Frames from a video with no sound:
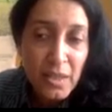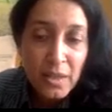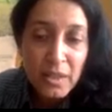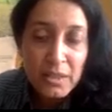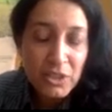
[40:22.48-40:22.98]

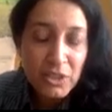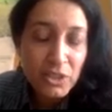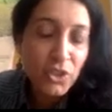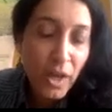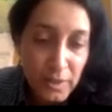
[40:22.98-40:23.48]
the
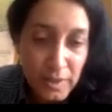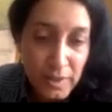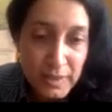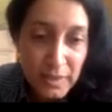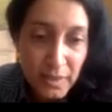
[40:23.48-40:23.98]

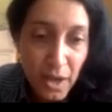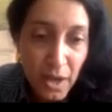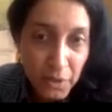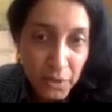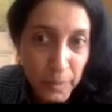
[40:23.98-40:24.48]
struggles
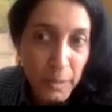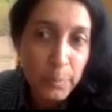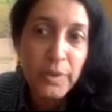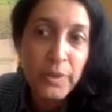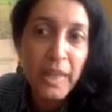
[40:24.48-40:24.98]
of the
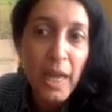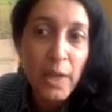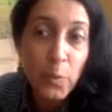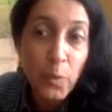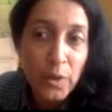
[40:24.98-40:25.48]
people that
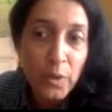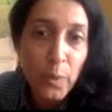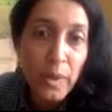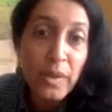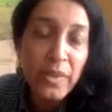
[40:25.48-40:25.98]
I work
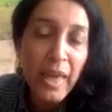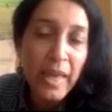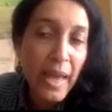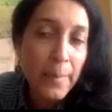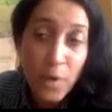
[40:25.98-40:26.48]
with, and
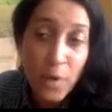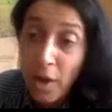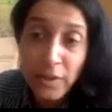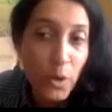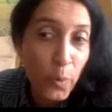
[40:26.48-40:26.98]
I'm
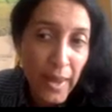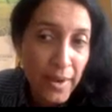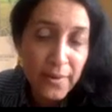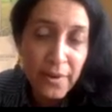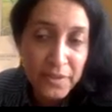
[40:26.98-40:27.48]
not
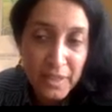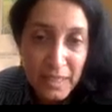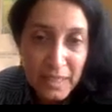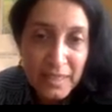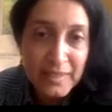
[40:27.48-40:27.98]
aware of the
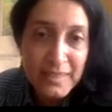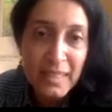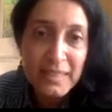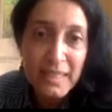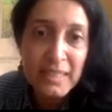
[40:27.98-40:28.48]
needs
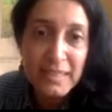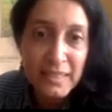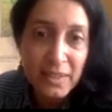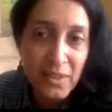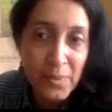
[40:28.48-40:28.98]
as they
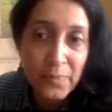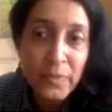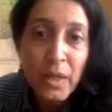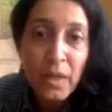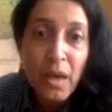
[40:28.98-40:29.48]
see them
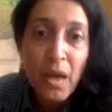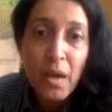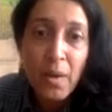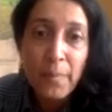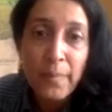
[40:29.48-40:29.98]

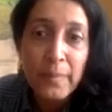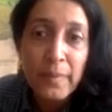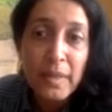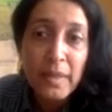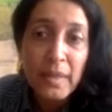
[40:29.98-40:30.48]

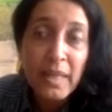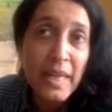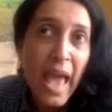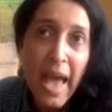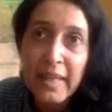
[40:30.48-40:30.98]

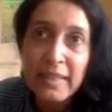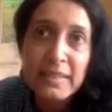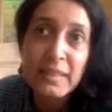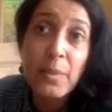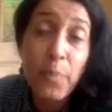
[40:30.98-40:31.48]
in as
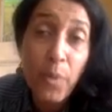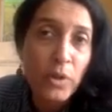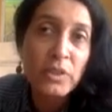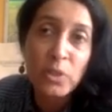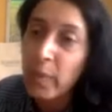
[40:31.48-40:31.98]

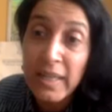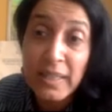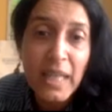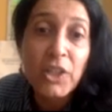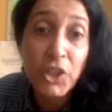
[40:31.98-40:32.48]
important a way as
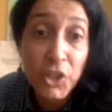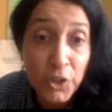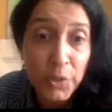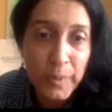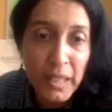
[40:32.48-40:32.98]
I
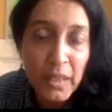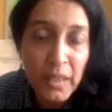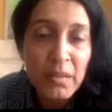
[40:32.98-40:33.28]
should be.